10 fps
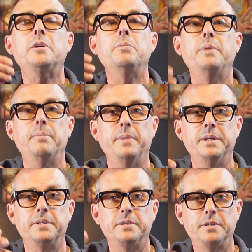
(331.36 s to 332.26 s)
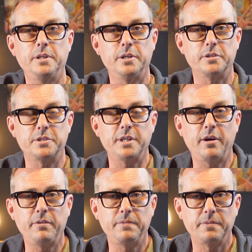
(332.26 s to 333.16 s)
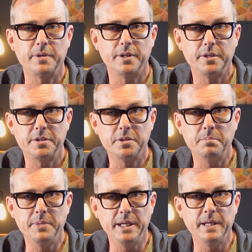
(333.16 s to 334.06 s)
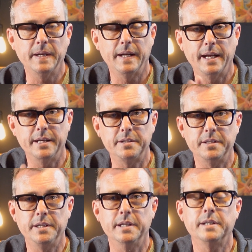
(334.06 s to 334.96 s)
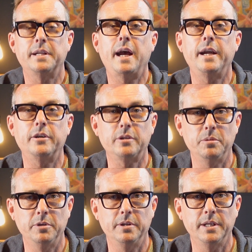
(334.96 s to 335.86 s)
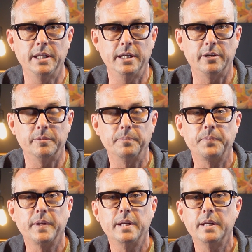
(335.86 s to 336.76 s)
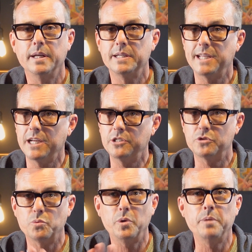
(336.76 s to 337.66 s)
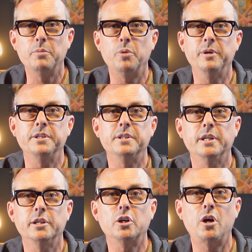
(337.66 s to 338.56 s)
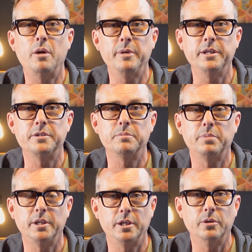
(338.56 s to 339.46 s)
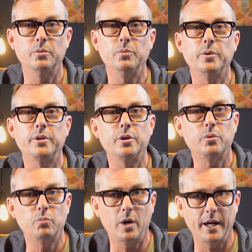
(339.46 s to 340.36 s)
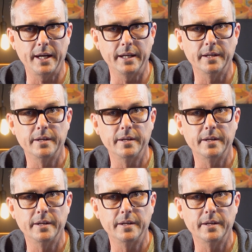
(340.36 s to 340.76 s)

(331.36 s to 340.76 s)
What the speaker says: commitment to yourself, to me, and to the entire community here. Take just one moment and comment below with your why.